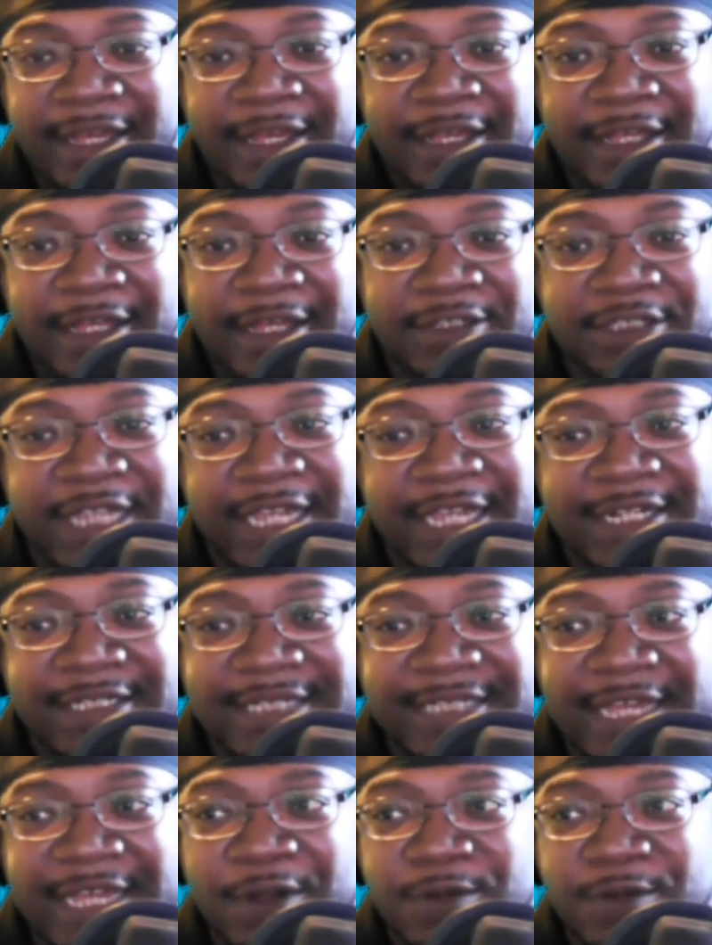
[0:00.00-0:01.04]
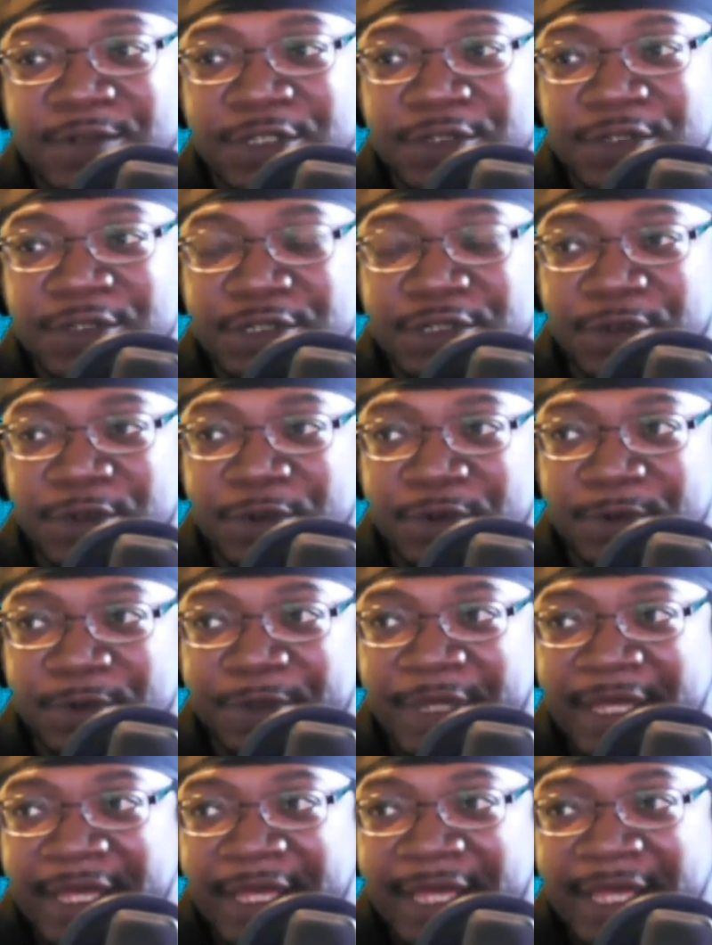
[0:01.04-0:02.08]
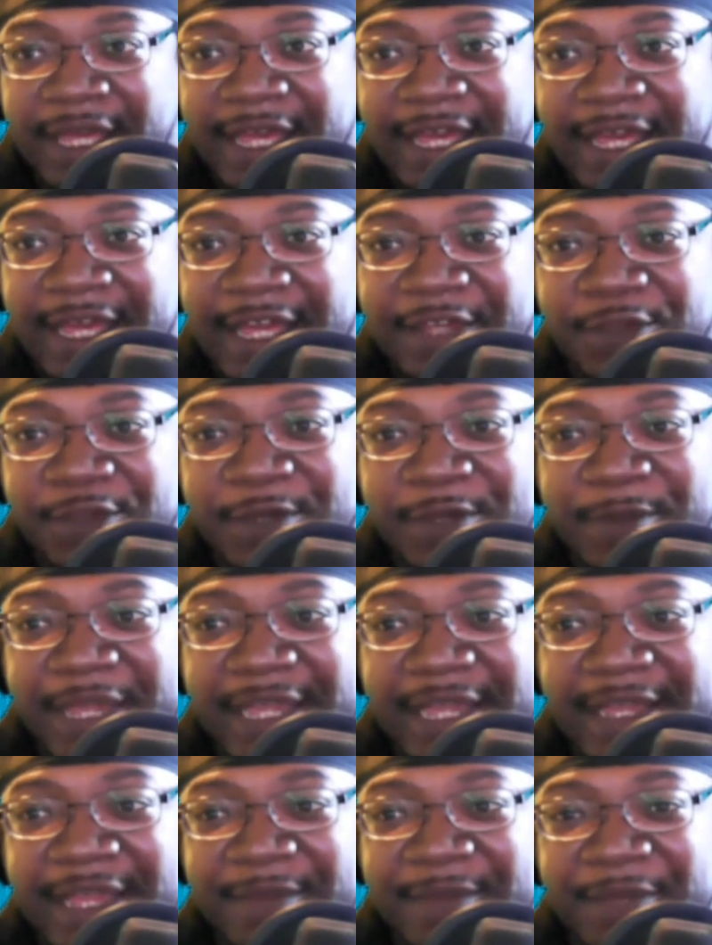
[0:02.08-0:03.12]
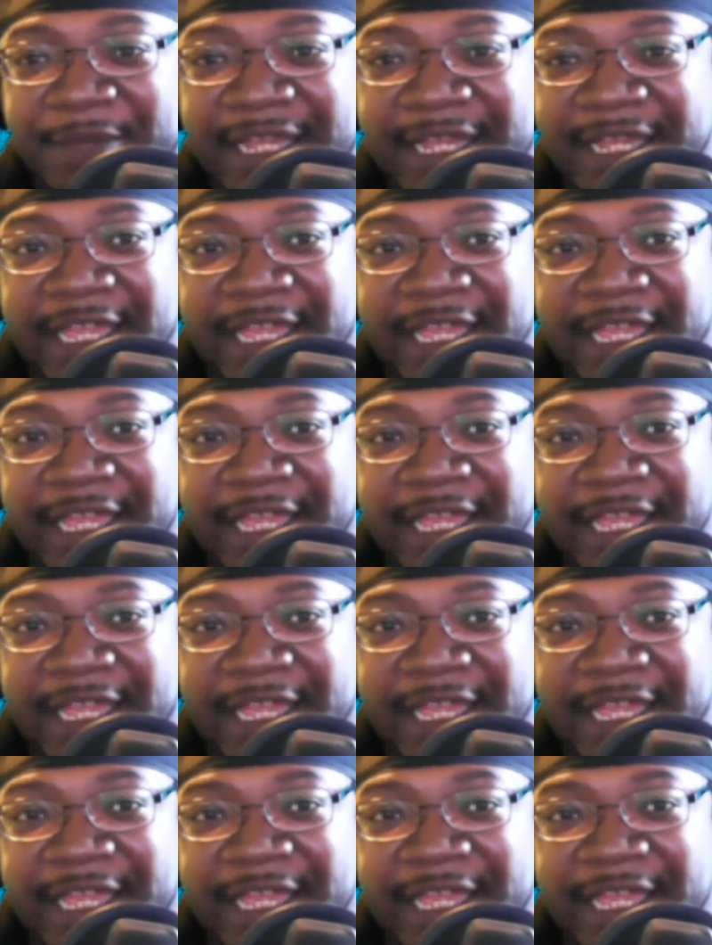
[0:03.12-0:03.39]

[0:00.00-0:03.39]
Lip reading: you checking us out on YouTube, you can make a comment